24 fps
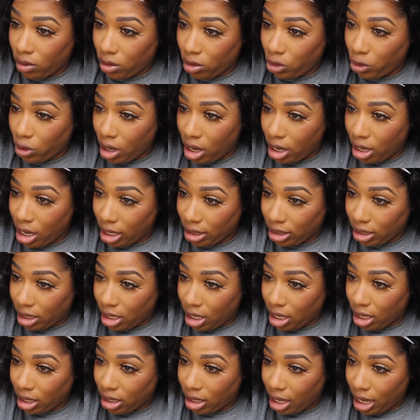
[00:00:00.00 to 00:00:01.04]
Try not to
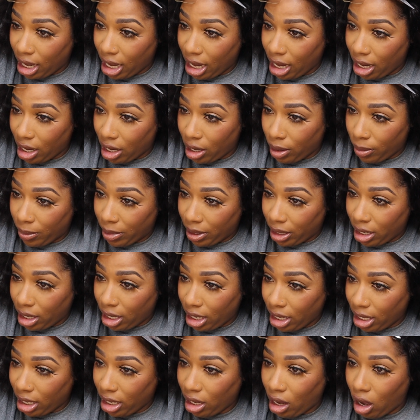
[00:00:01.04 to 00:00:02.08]
cut the hair, but
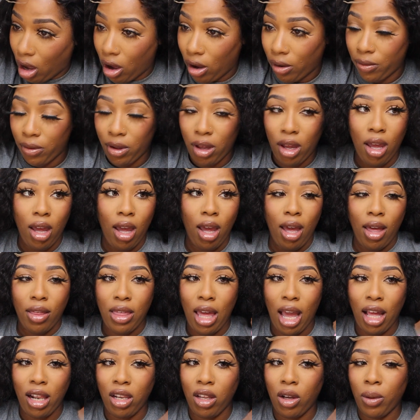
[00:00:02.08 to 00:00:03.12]
cut off
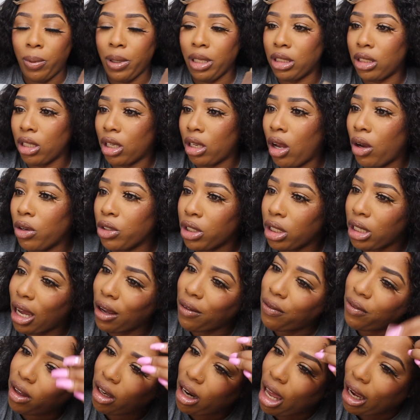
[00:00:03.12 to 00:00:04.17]
that little piece of closure. And I
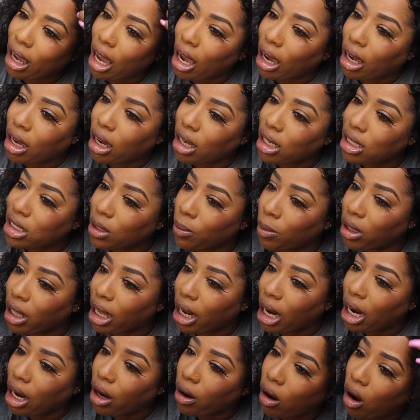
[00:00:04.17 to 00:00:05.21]
feel like I cut some of the
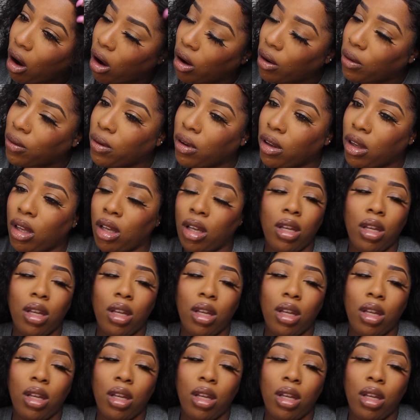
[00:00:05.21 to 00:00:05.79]
hair off.